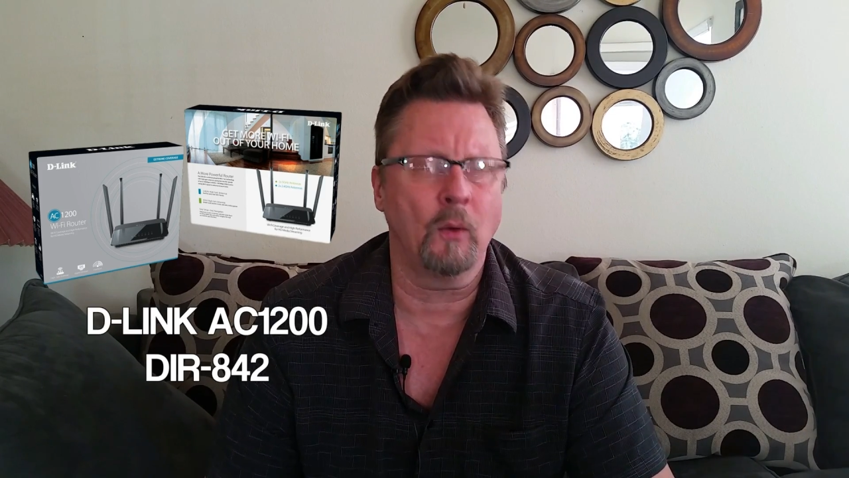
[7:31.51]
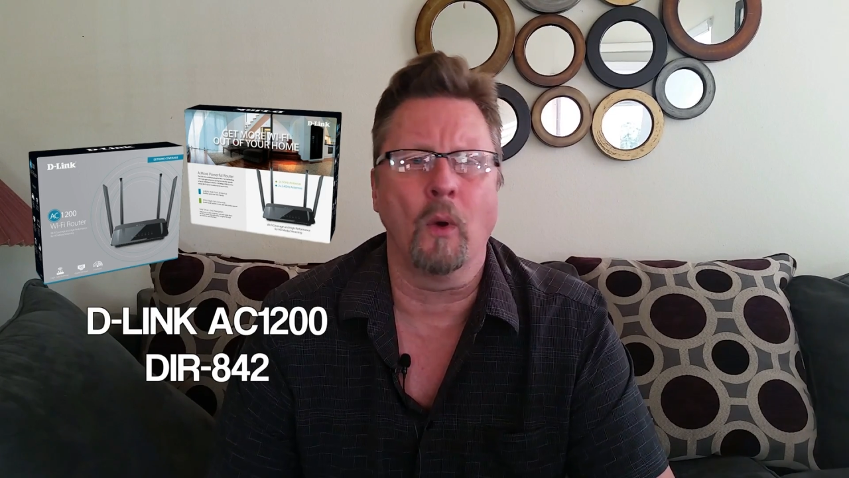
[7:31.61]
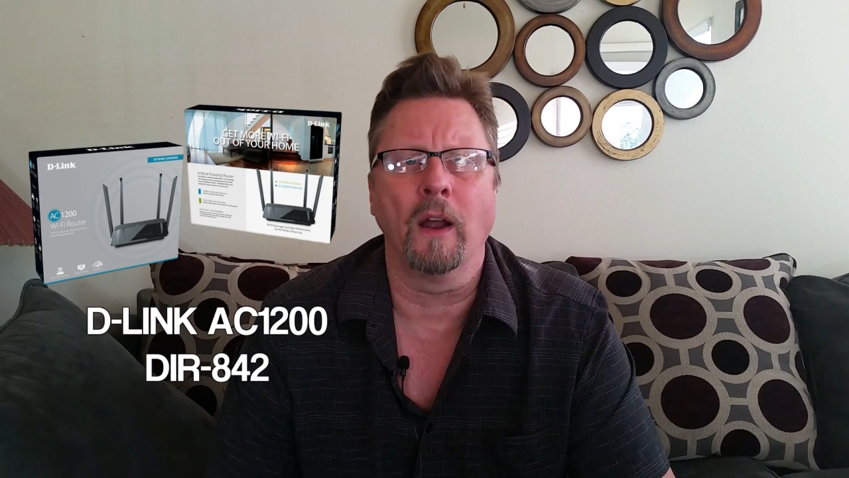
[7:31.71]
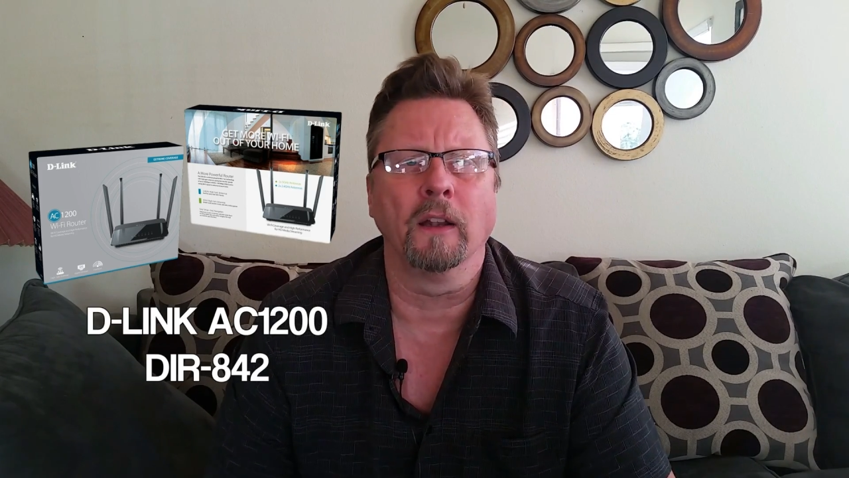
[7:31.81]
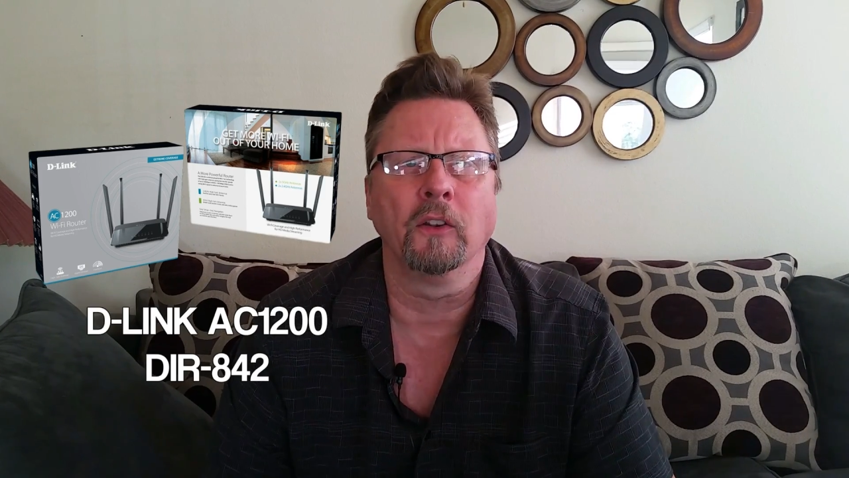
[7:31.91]

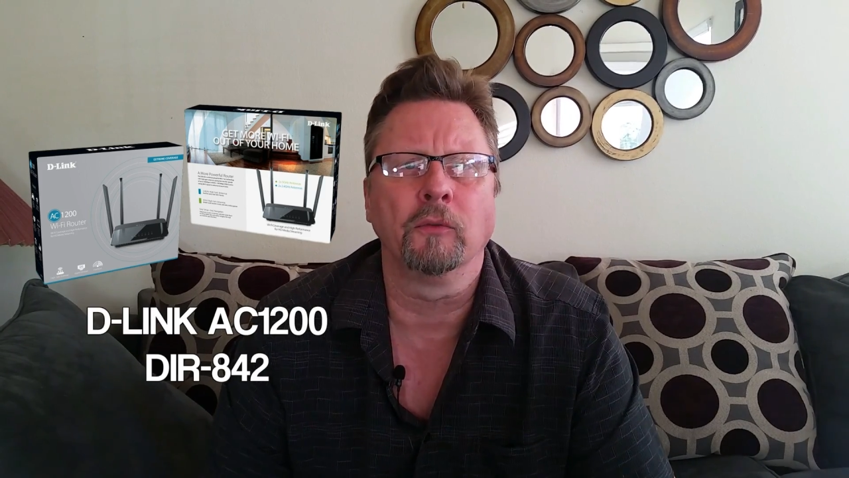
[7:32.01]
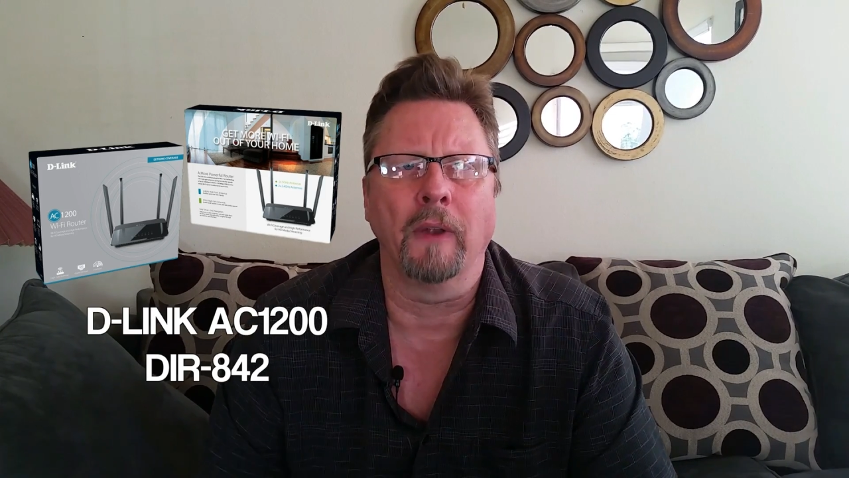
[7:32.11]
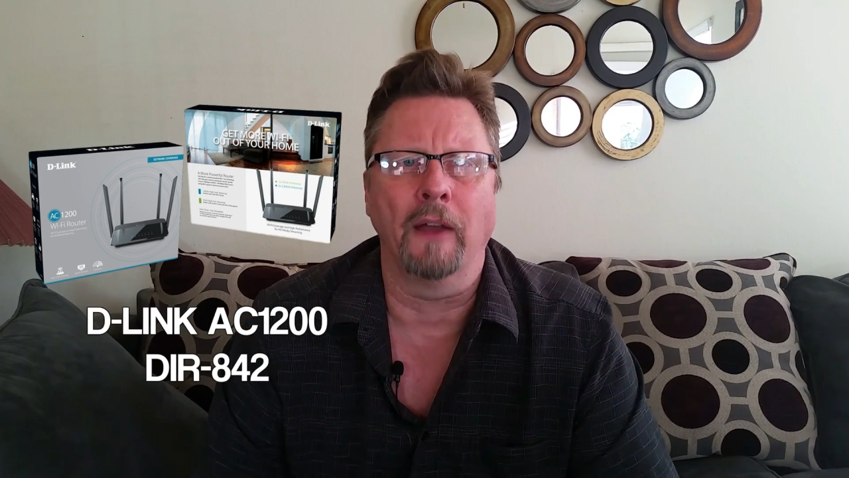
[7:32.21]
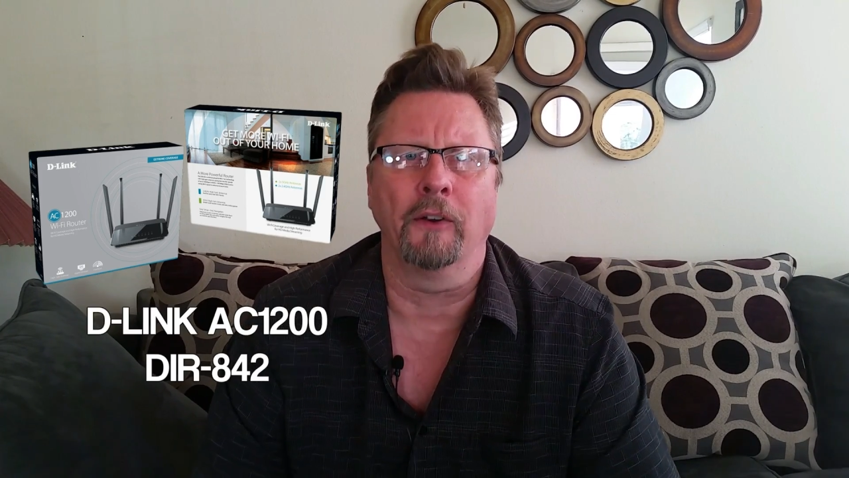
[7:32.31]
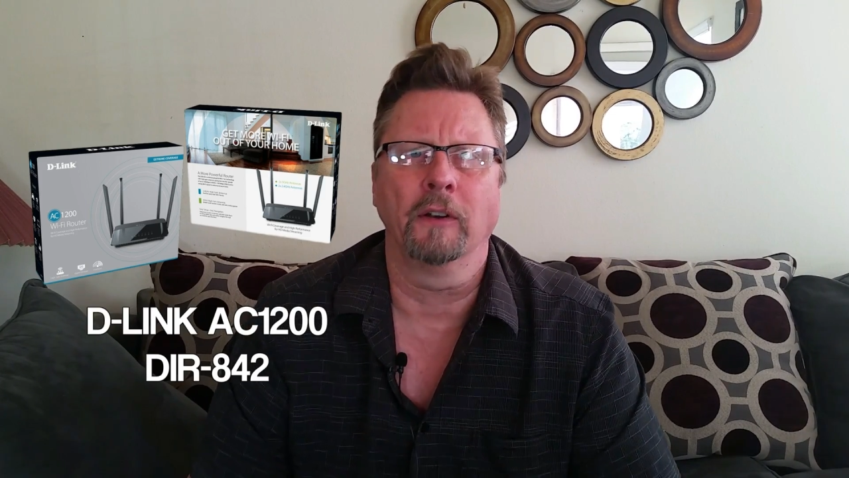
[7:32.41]
wireless
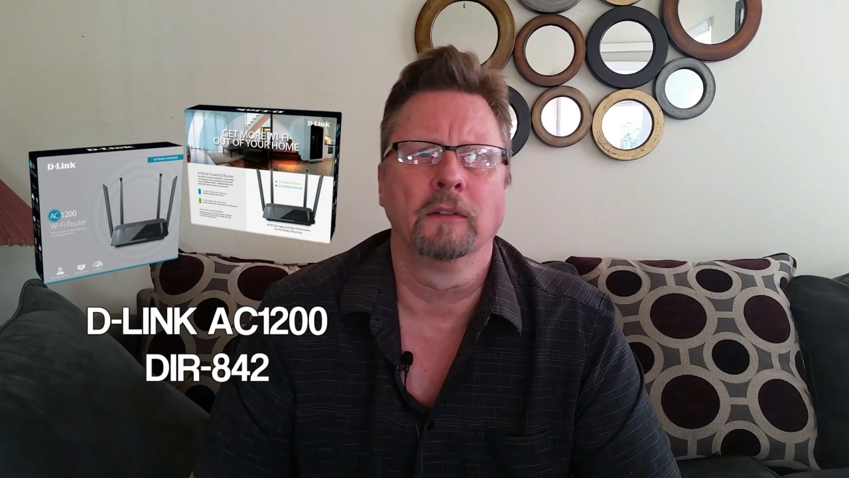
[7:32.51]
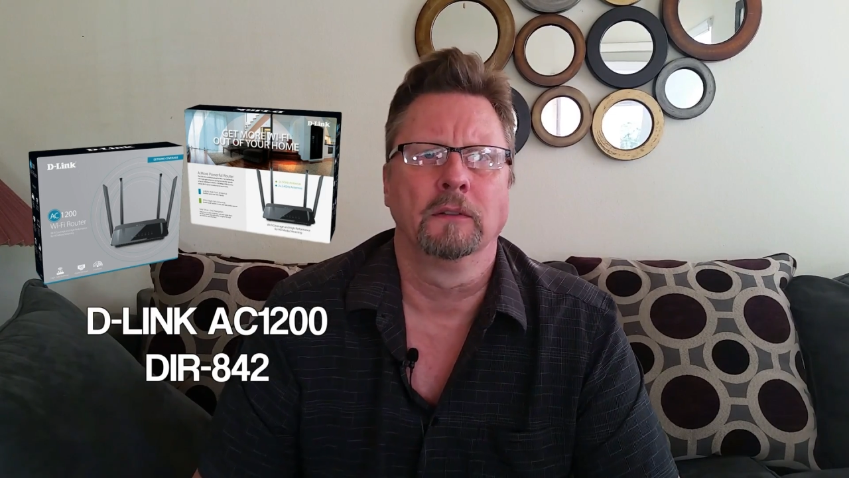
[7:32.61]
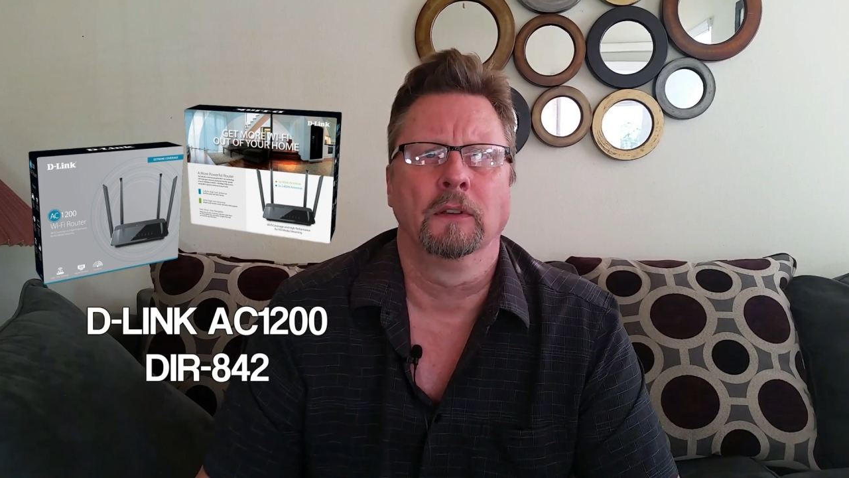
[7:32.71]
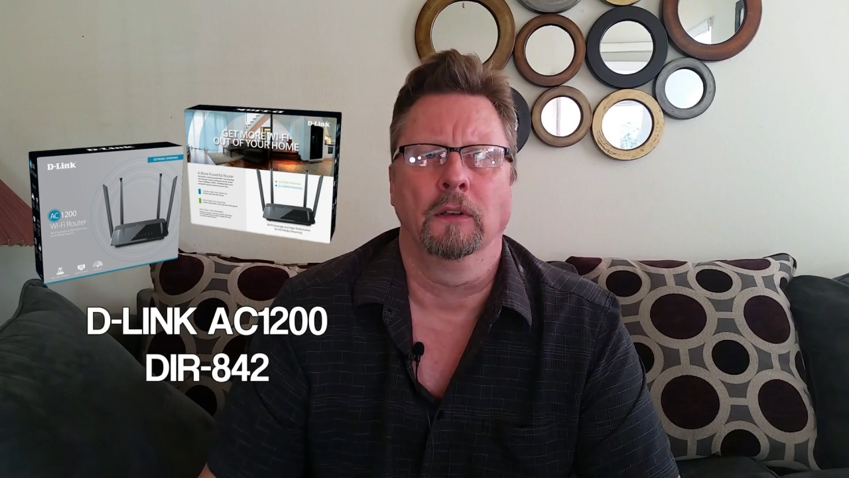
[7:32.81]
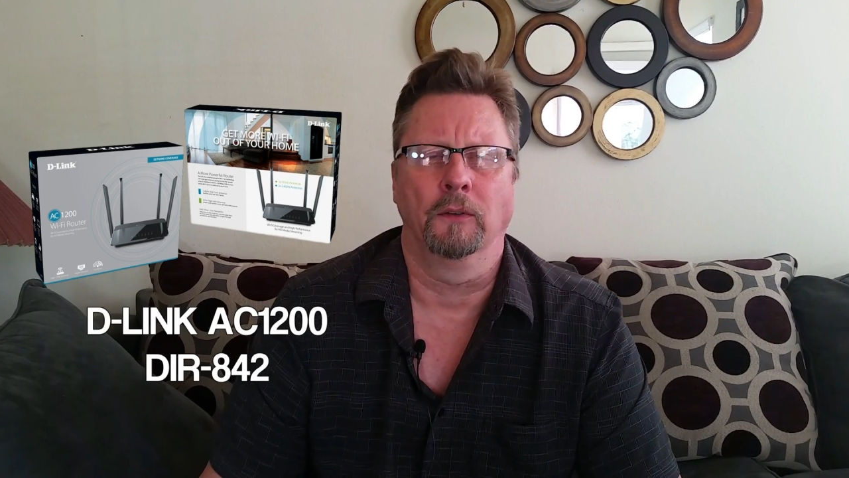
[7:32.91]
router.
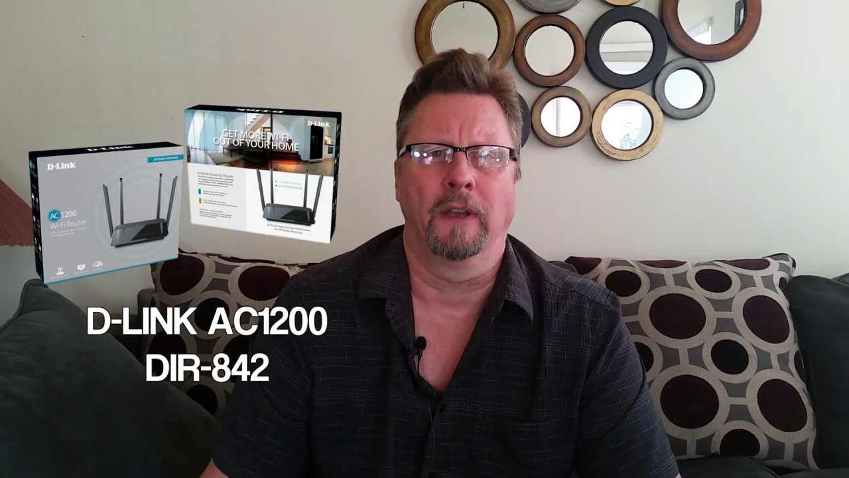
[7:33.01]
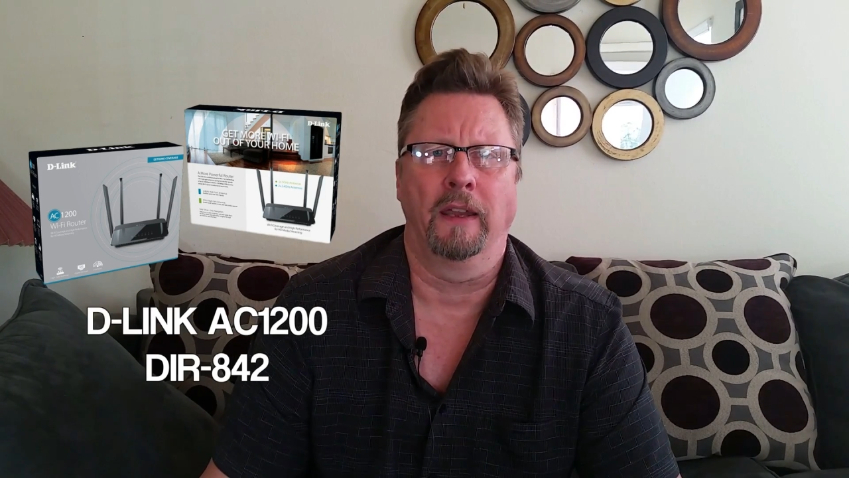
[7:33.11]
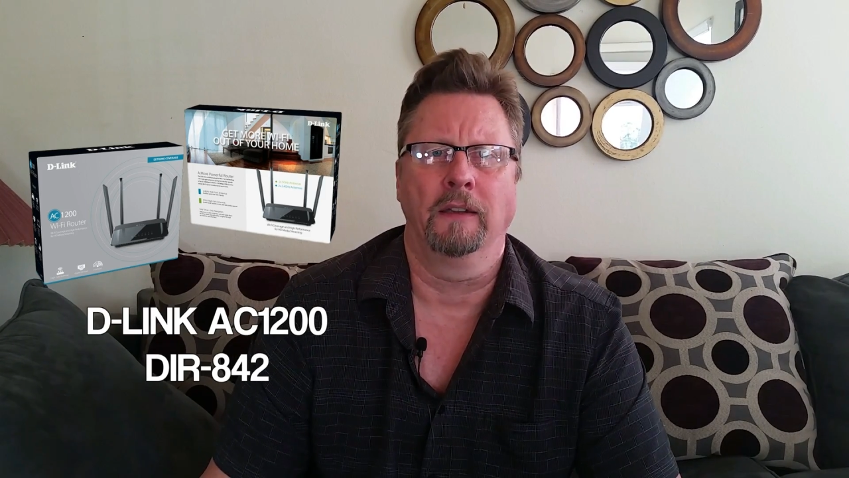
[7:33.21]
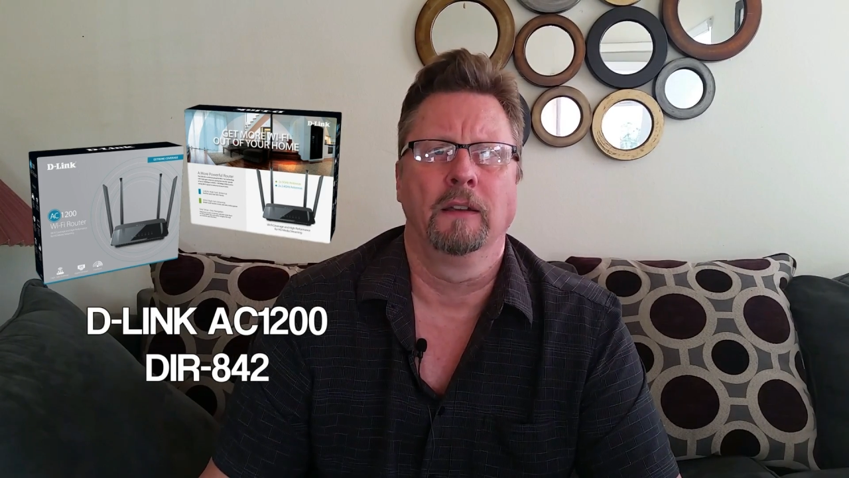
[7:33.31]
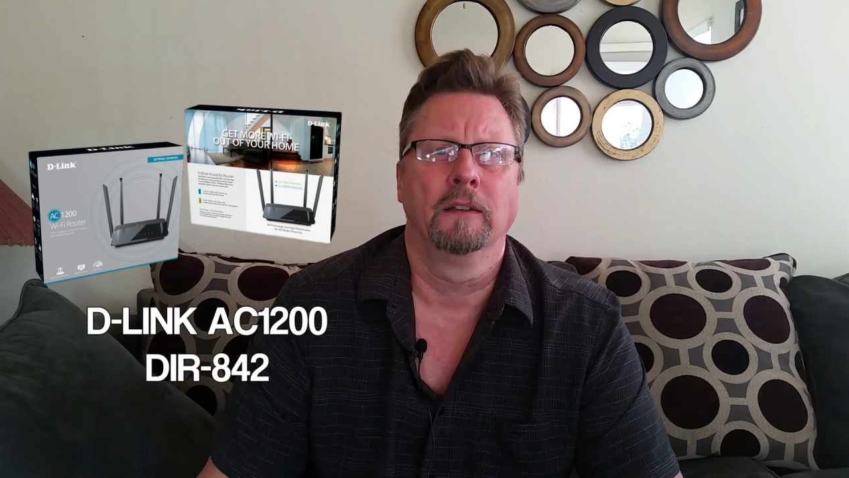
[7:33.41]
Okay,